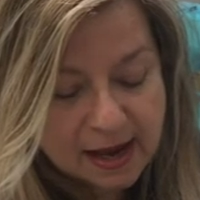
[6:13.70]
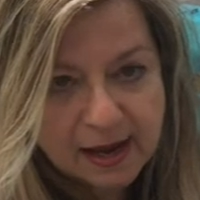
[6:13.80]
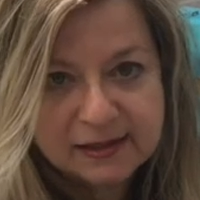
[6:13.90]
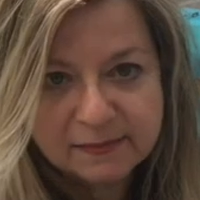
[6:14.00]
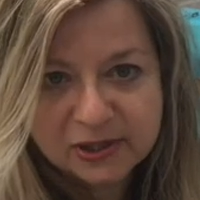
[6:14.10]

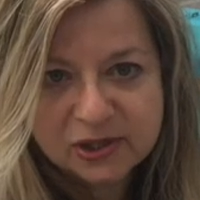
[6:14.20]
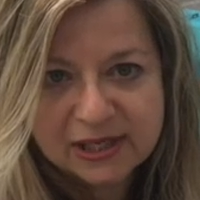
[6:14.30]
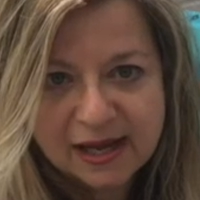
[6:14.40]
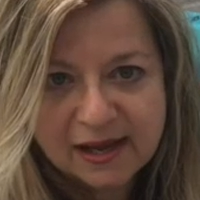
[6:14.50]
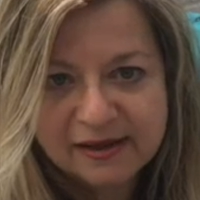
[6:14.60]
as much as
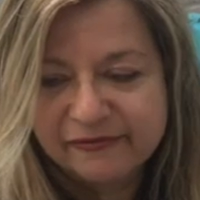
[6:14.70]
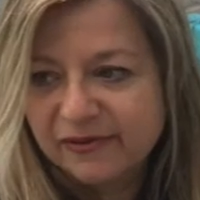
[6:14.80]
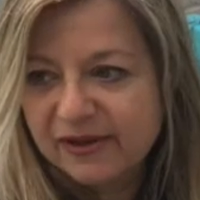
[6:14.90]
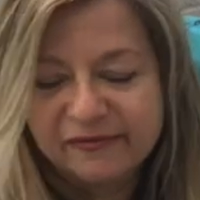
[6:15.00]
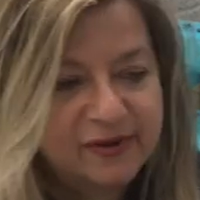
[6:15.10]

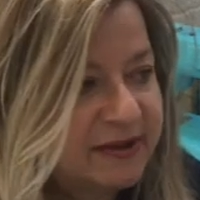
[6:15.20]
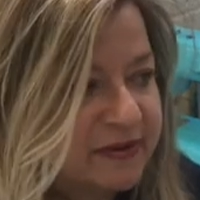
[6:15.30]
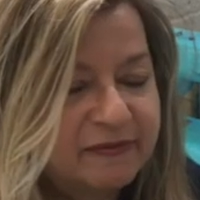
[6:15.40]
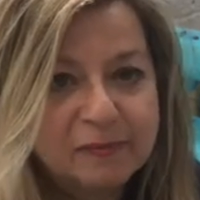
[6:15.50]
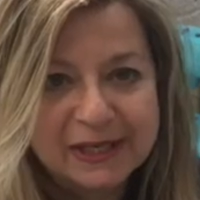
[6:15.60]
if
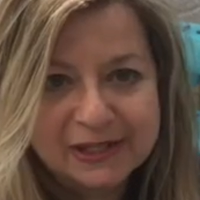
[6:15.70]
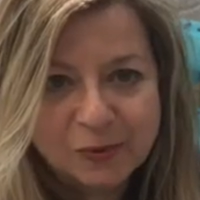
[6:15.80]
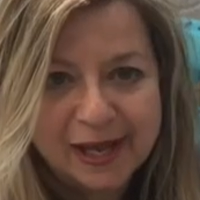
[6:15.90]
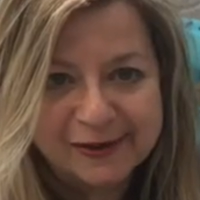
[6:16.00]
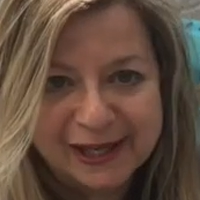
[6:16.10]
everybody's
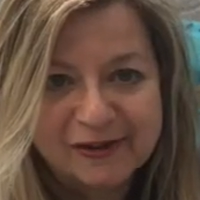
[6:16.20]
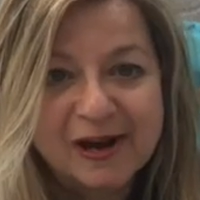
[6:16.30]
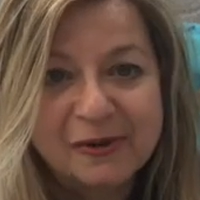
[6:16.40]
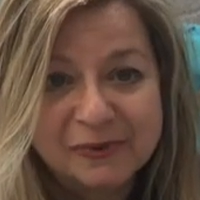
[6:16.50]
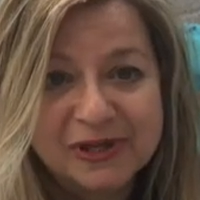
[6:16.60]
well here,
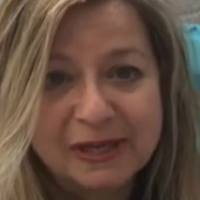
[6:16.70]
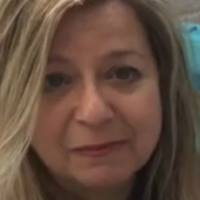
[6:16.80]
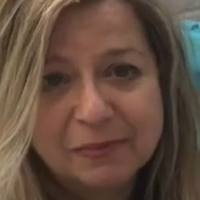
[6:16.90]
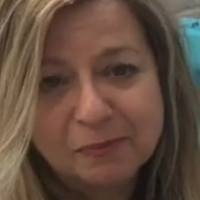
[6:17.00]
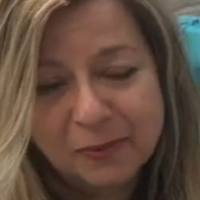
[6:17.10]
I will keep
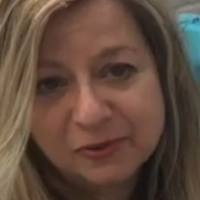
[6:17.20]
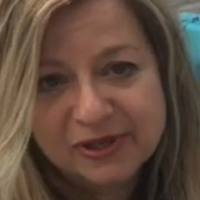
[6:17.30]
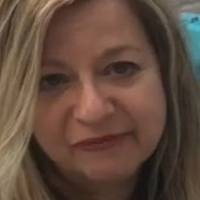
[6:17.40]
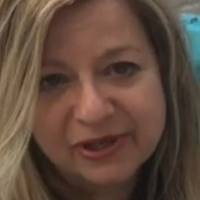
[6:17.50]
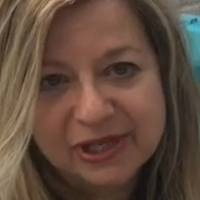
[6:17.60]

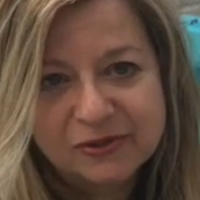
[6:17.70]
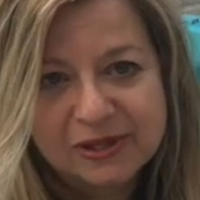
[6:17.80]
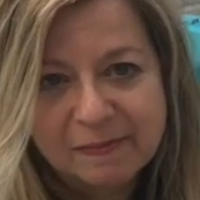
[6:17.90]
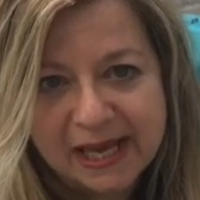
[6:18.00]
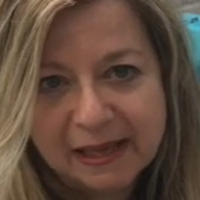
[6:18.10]
posting videos
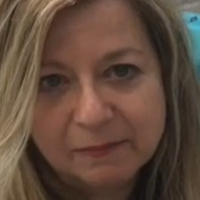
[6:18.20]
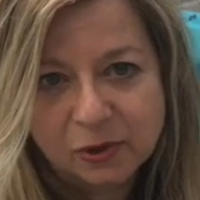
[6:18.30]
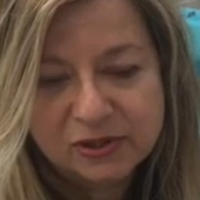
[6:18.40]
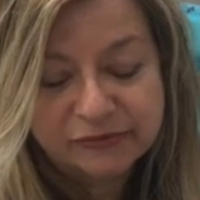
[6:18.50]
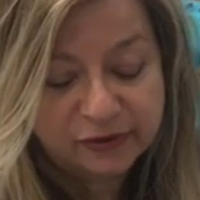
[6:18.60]
and making
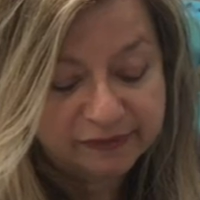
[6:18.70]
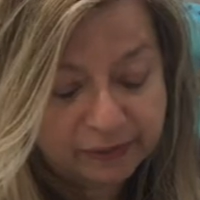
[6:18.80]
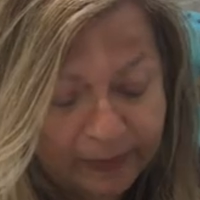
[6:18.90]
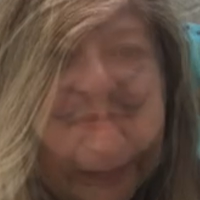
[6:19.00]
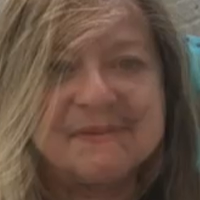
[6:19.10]
books for
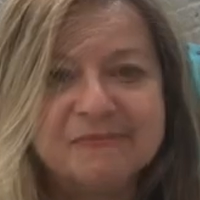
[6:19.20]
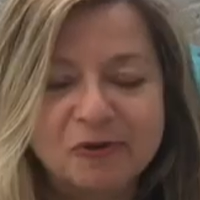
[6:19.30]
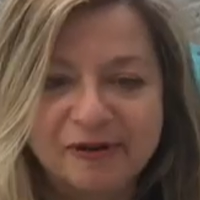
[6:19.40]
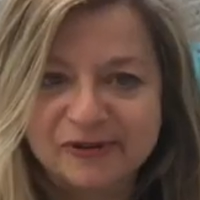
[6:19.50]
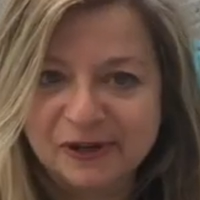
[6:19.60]
everybody. The
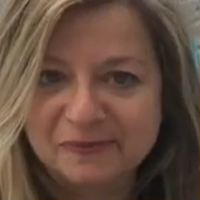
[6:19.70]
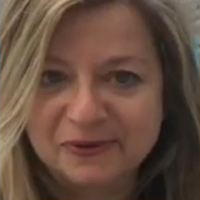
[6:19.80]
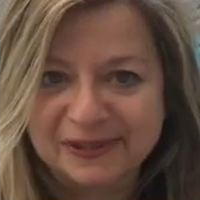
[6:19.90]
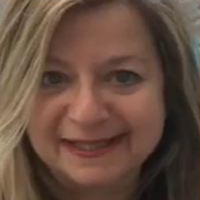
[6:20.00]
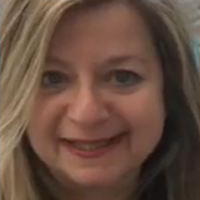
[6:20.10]
crafting
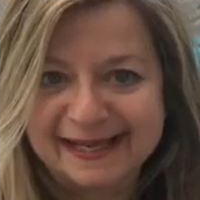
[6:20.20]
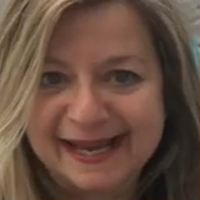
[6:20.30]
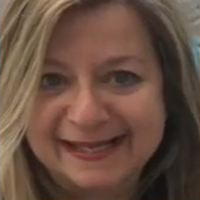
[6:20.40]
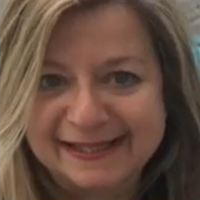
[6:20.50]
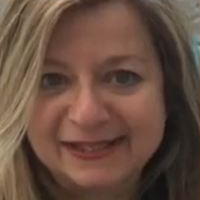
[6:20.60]
community
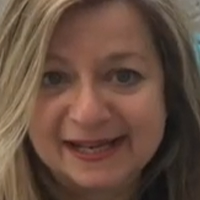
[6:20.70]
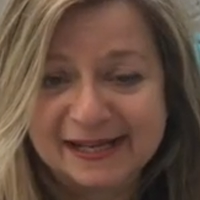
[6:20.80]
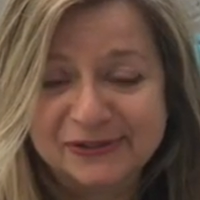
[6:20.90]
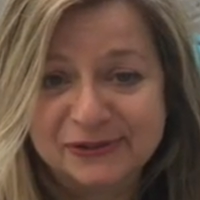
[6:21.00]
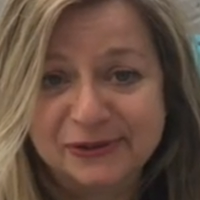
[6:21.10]

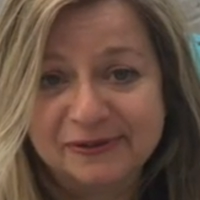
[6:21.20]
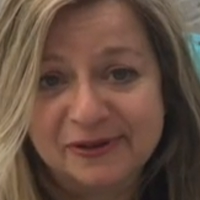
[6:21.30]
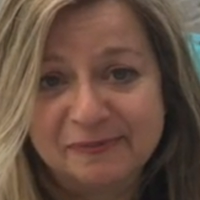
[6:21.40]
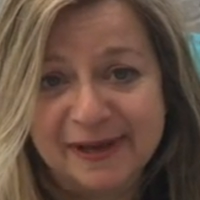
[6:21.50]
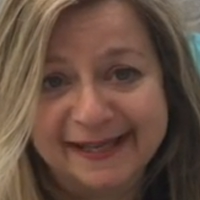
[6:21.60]
is doing
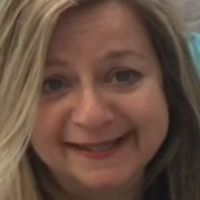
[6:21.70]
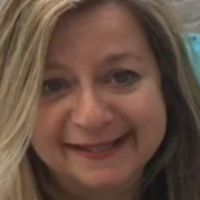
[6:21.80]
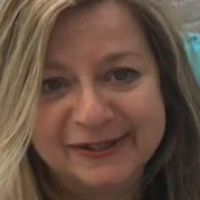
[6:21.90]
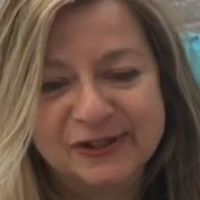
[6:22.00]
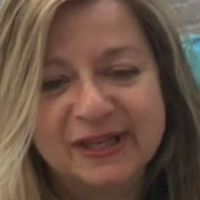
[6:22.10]
their best
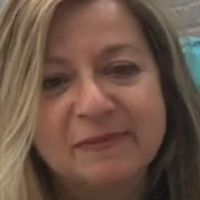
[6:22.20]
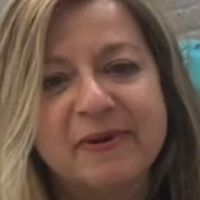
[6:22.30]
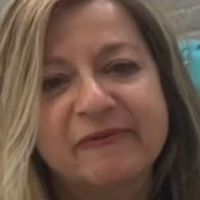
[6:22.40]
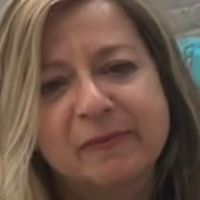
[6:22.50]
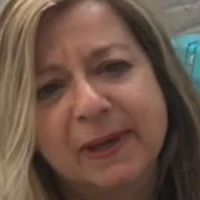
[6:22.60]
to keep
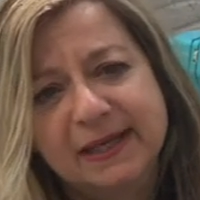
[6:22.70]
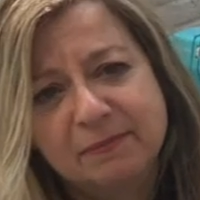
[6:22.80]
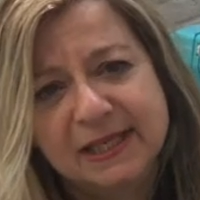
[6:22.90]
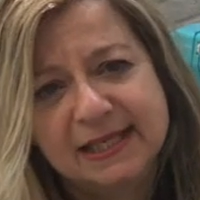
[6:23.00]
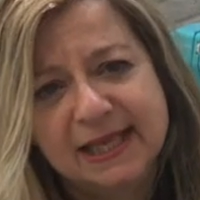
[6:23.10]
everybody
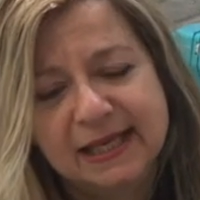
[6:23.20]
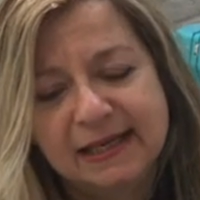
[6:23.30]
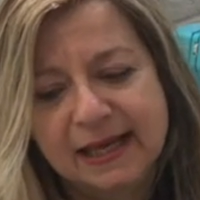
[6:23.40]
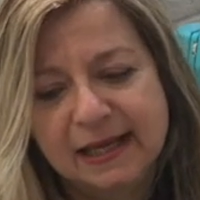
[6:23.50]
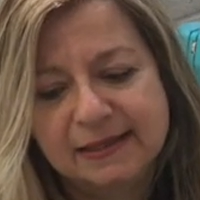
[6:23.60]
busy
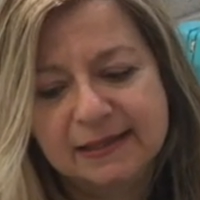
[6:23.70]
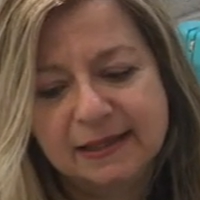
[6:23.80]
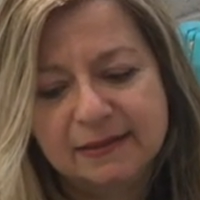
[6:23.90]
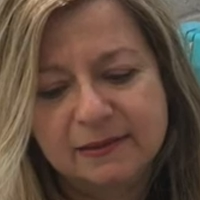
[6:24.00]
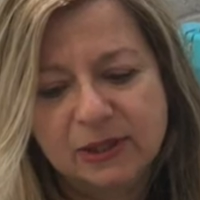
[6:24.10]
and
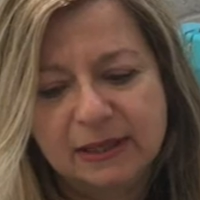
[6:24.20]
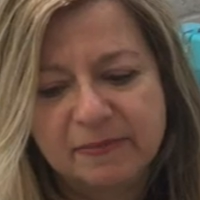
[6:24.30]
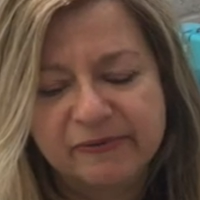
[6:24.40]
to keep